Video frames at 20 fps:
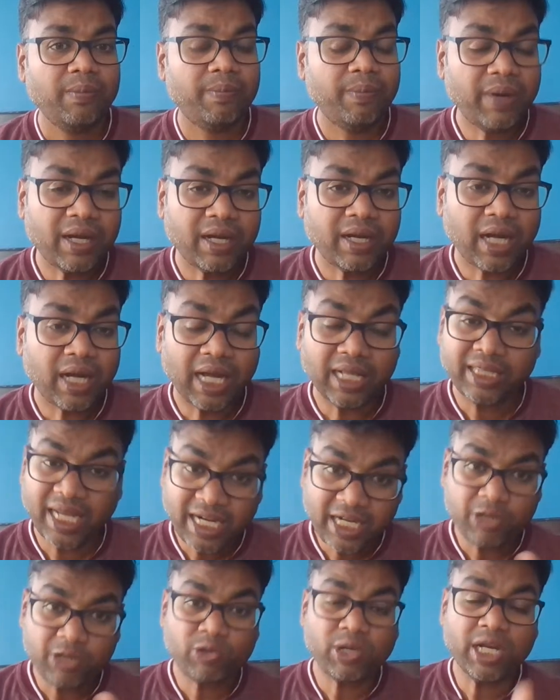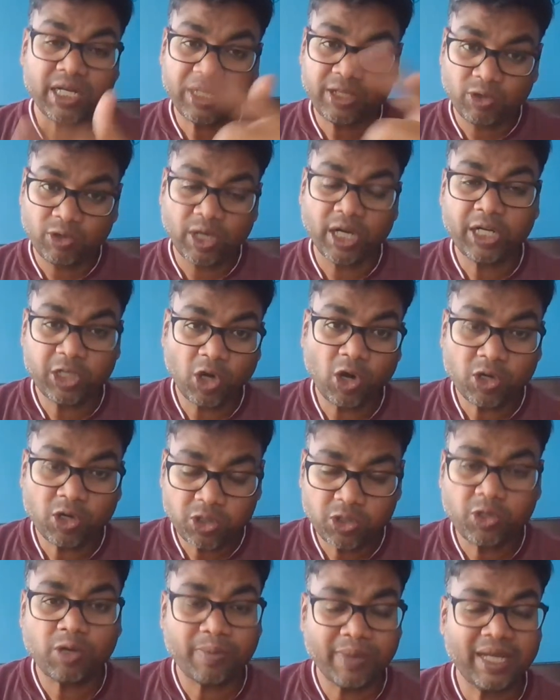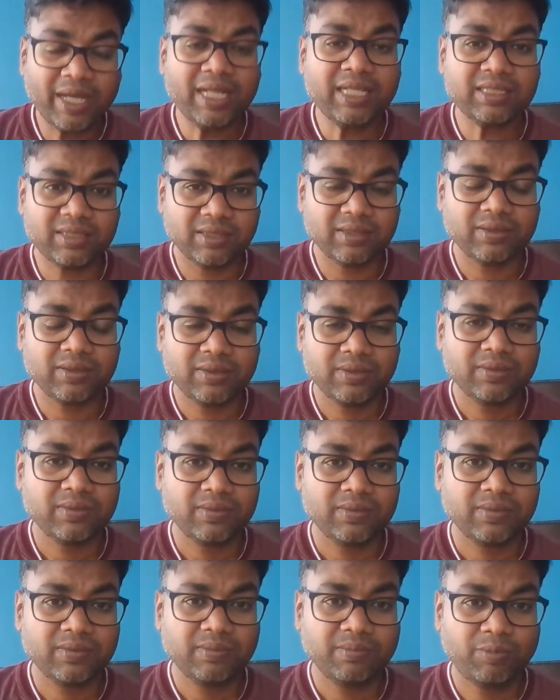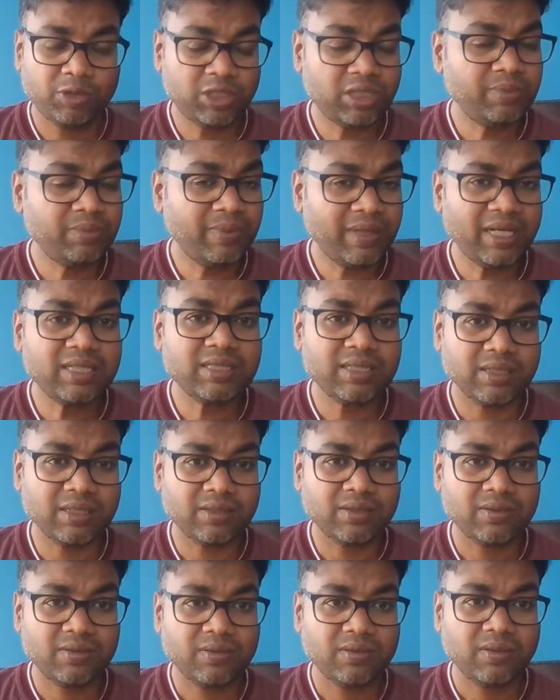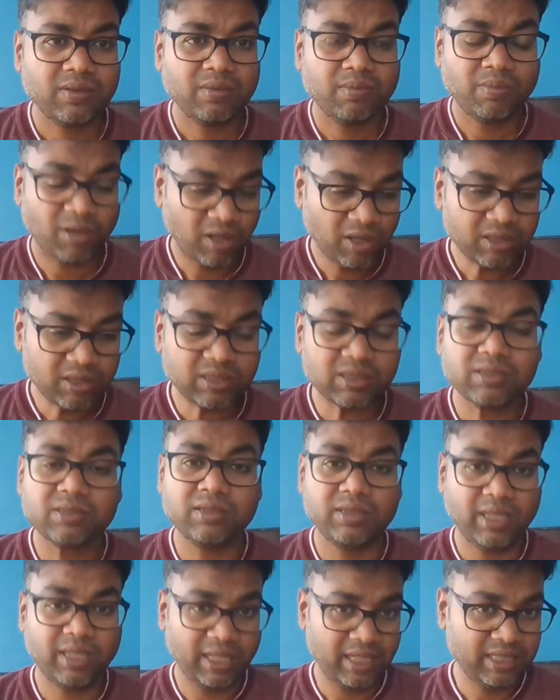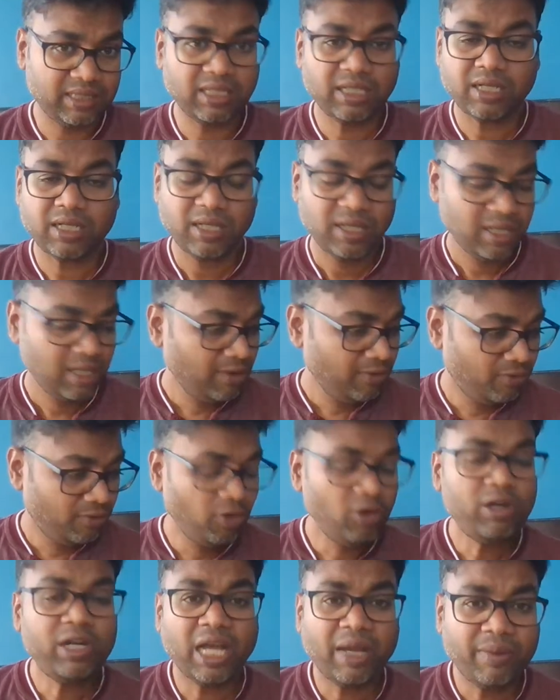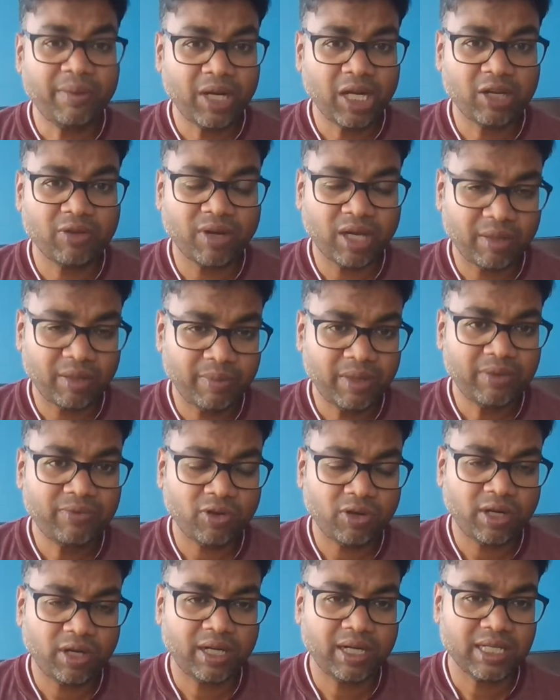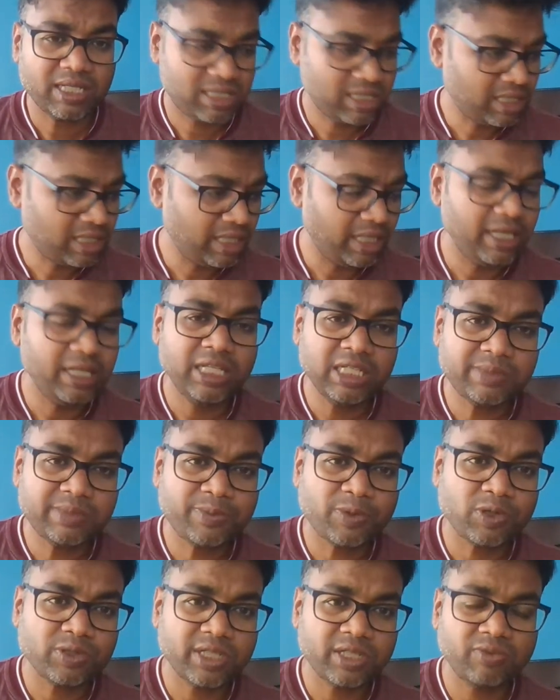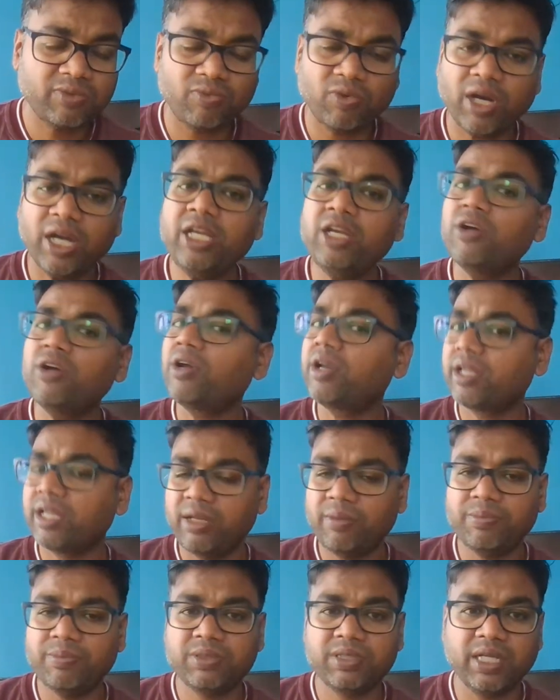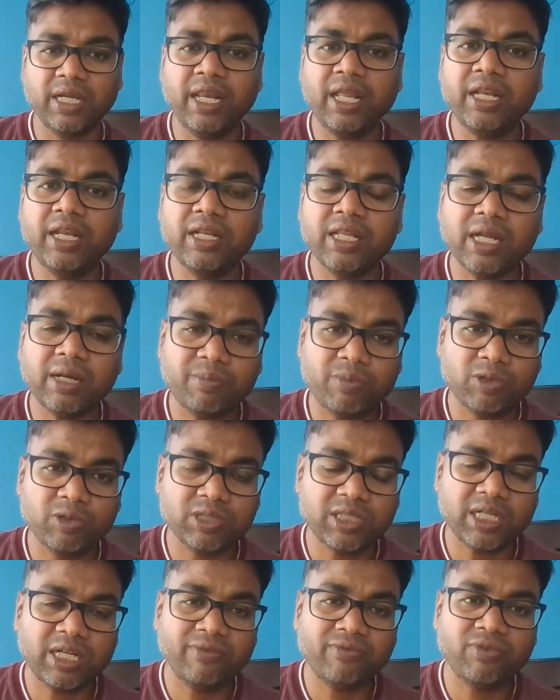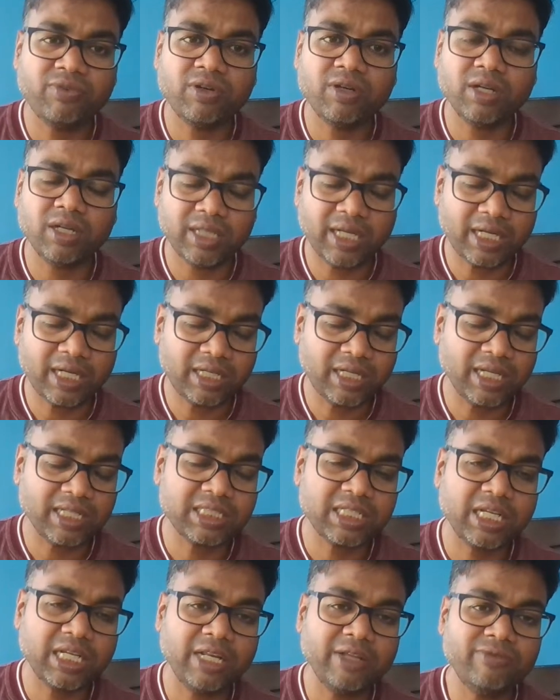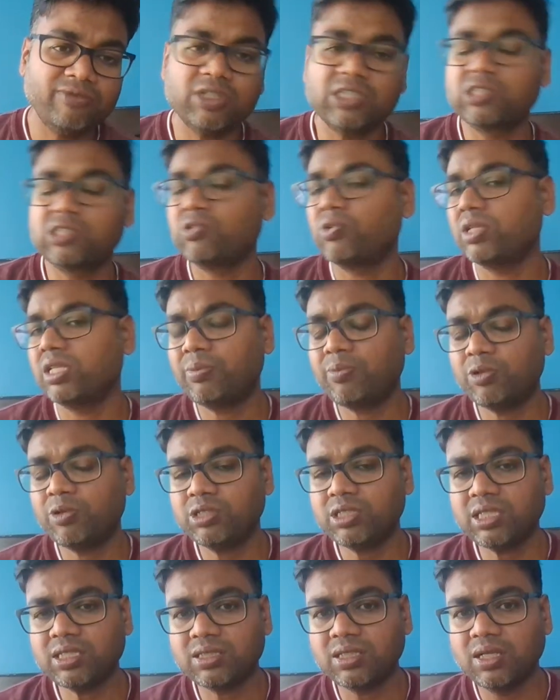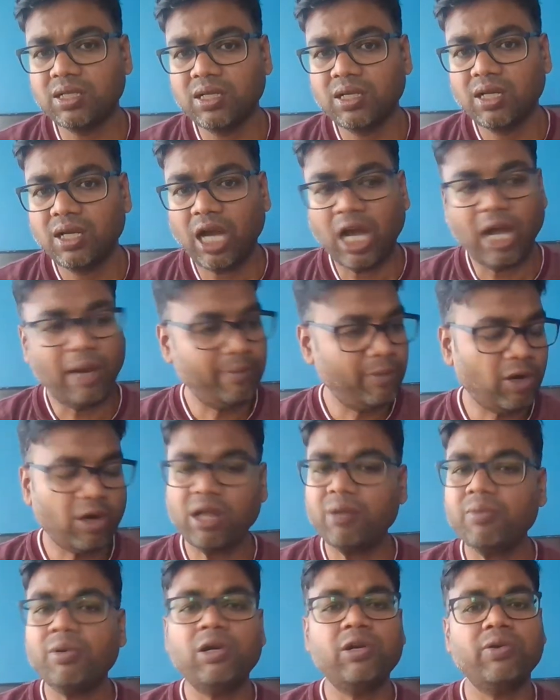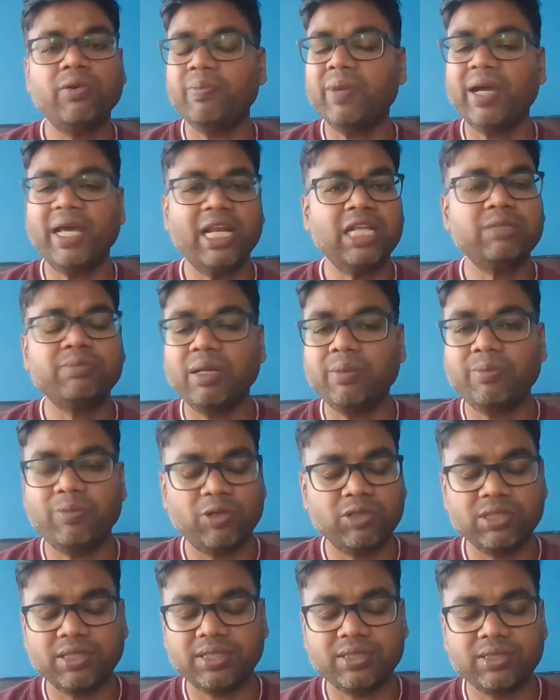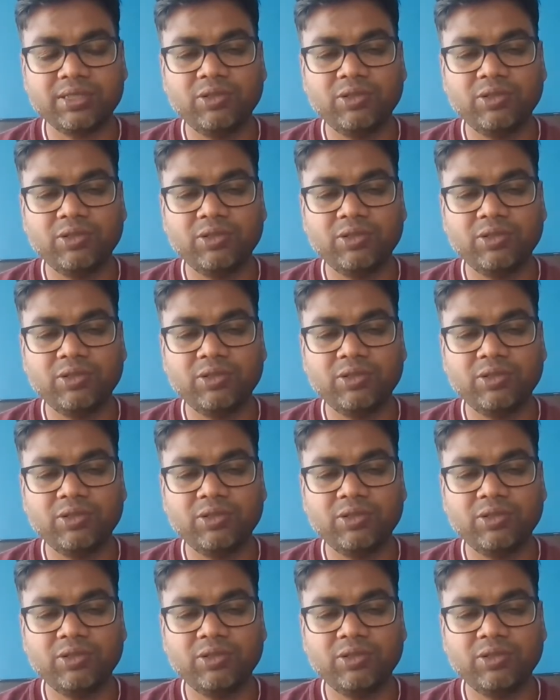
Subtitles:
But and that you can talk to your manager, project manager. Pause. There is a full-time requirement for a tester in this project. Why you are keep sharing that project effort, that tester effort to other projects? I'm not able to manage my projects.